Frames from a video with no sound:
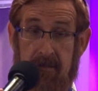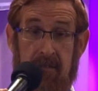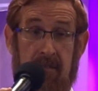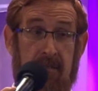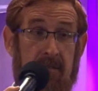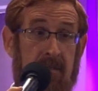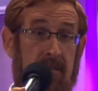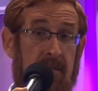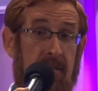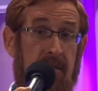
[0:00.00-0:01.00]

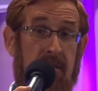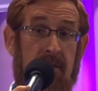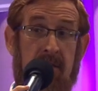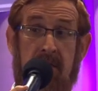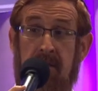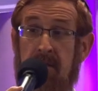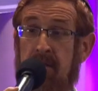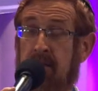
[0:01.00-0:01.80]
Nothing is said.